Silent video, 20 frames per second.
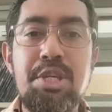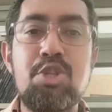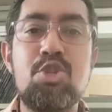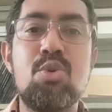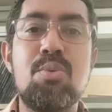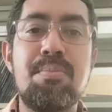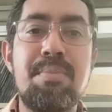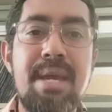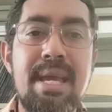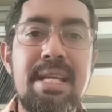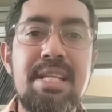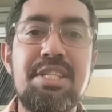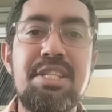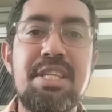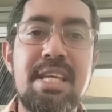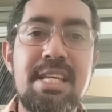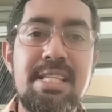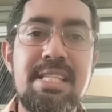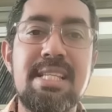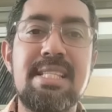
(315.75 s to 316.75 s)
to make
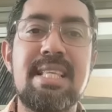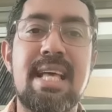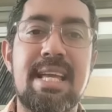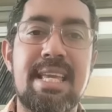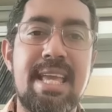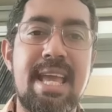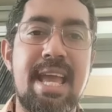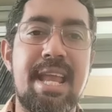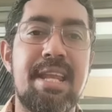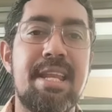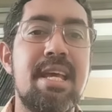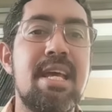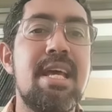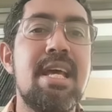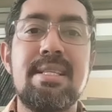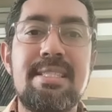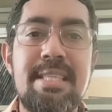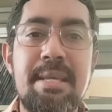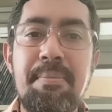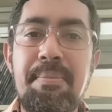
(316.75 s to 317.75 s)
changes again,
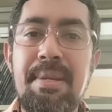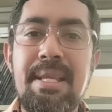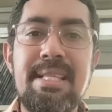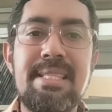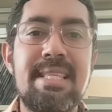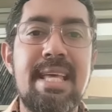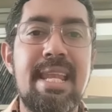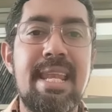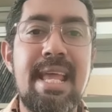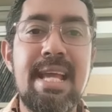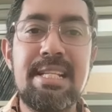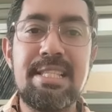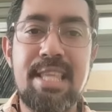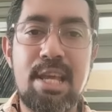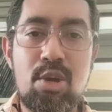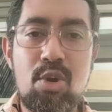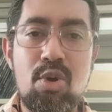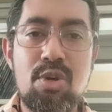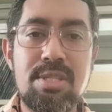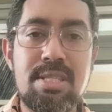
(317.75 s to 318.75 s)
simply select
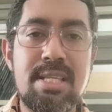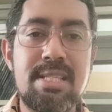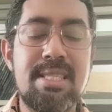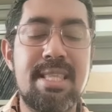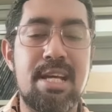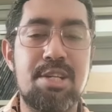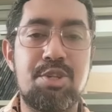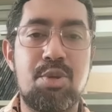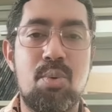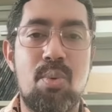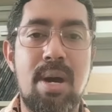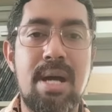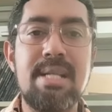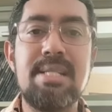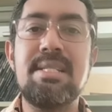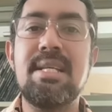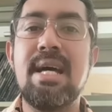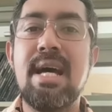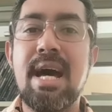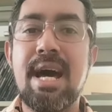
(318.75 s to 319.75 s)
the courses that you
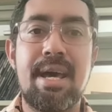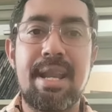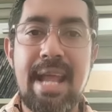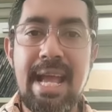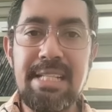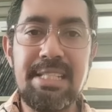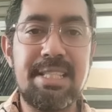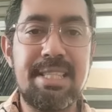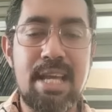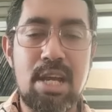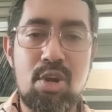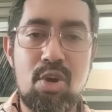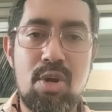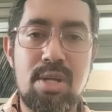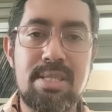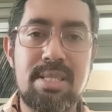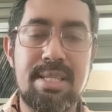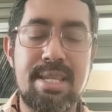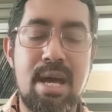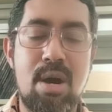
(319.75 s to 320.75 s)
want, write the
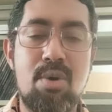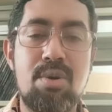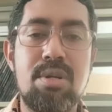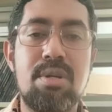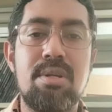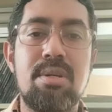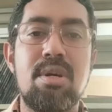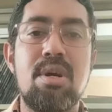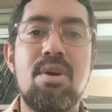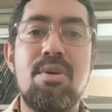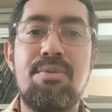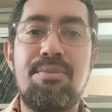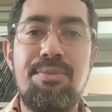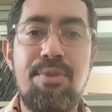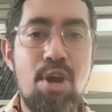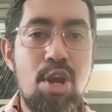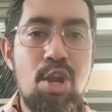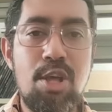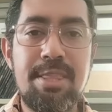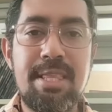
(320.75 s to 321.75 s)
codes down,
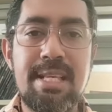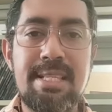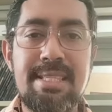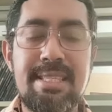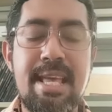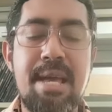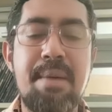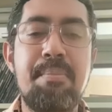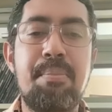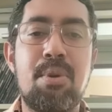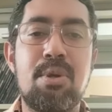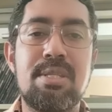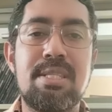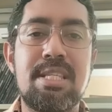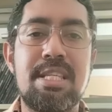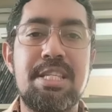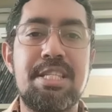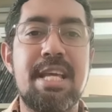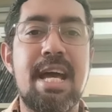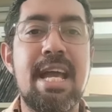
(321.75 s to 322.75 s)
follow the same
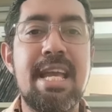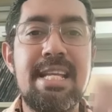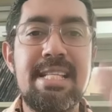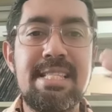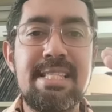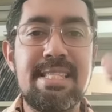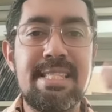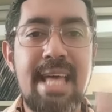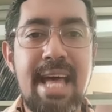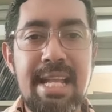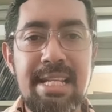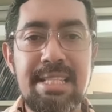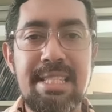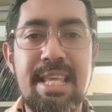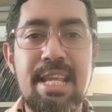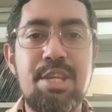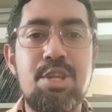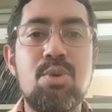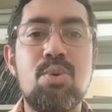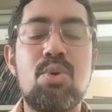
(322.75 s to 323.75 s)
procedure, insert
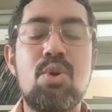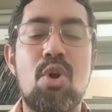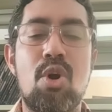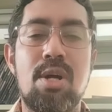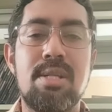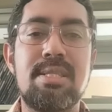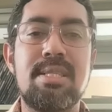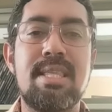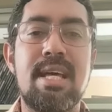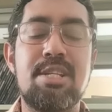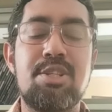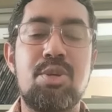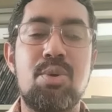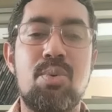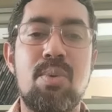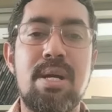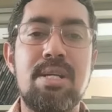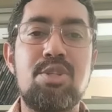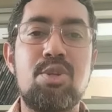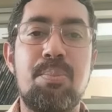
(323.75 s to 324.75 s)
the new codes that you
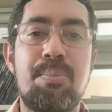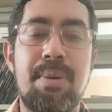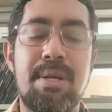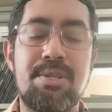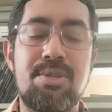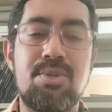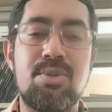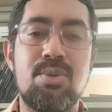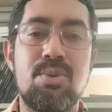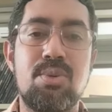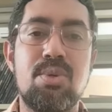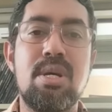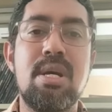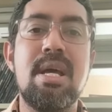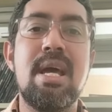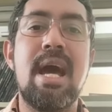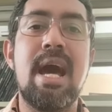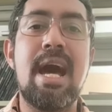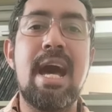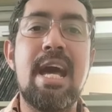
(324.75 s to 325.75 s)
want to pursue,
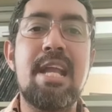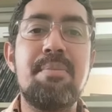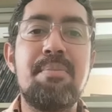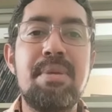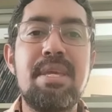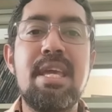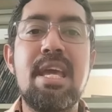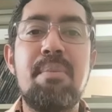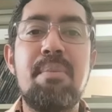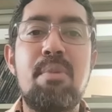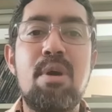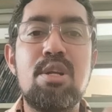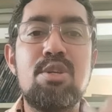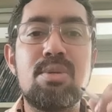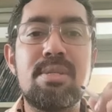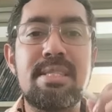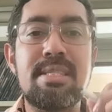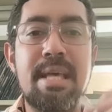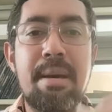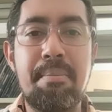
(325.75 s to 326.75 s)
and be able
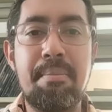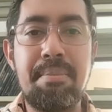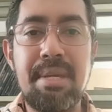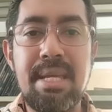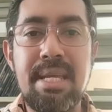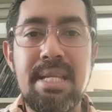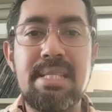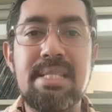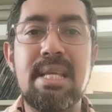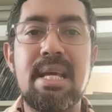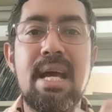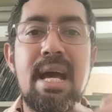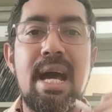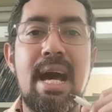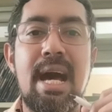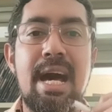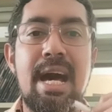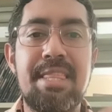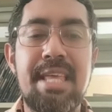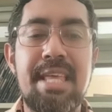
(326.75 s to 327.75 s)
to submit
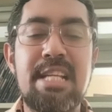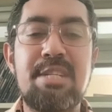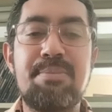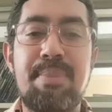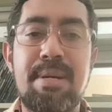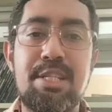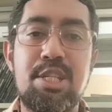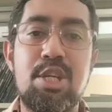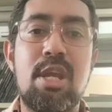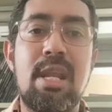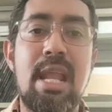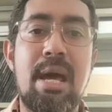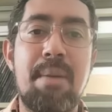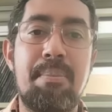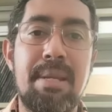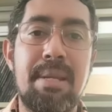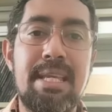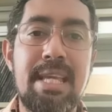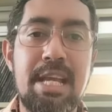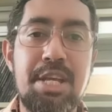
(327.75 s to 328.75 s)
that particular
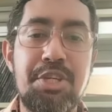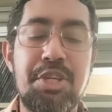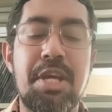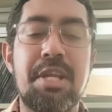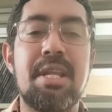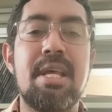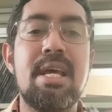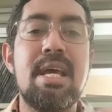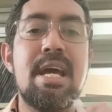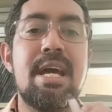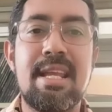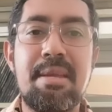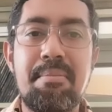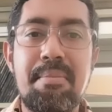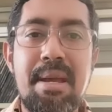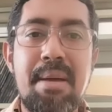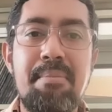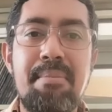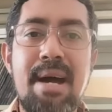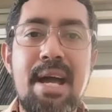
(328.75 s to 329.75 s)
application.
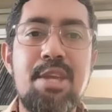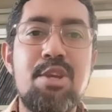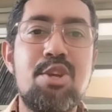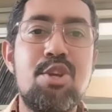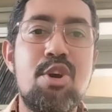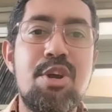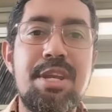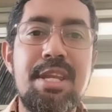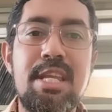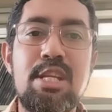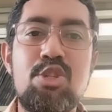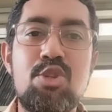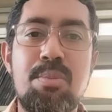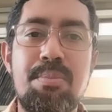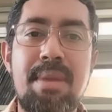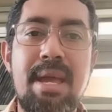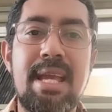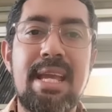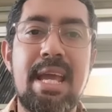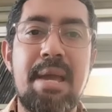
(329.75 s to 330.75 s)
Remember, you don't need to
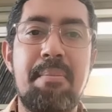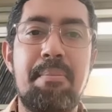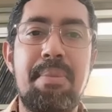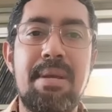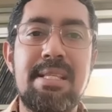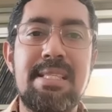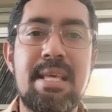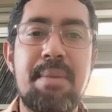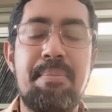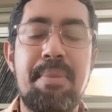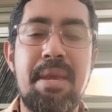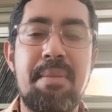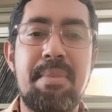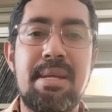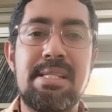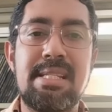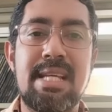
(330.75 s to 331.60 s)
make M-Pesa payment